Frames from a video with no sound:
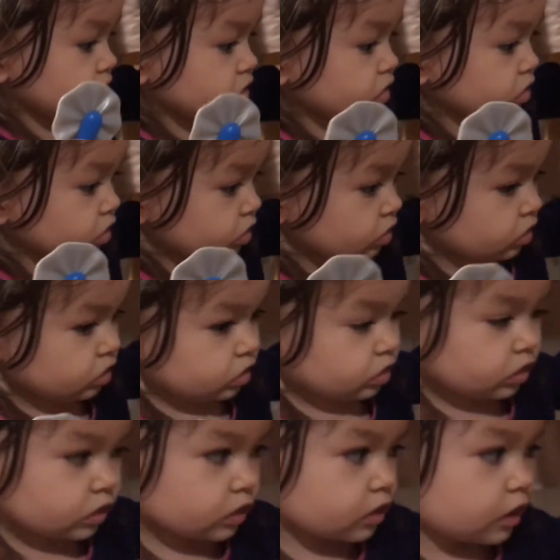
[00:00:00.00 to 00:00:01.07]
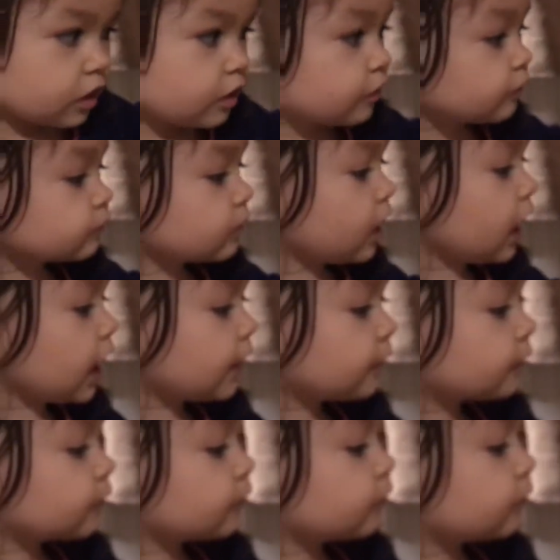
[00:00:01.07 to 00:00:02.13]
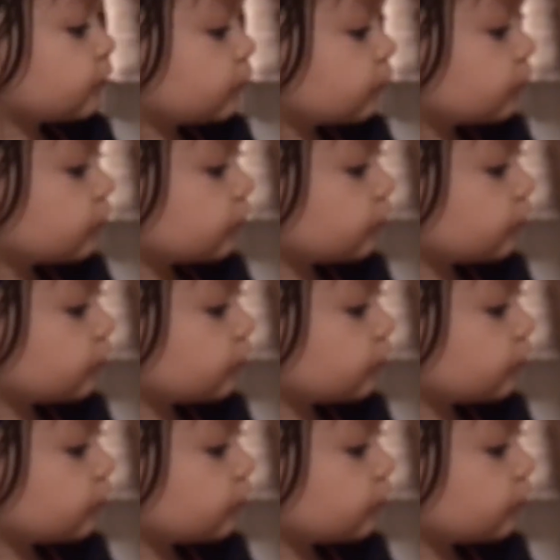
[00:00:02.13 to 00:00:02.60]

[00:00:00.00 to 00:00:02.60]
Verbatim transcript: You are doing a great job cutting wow. noodles.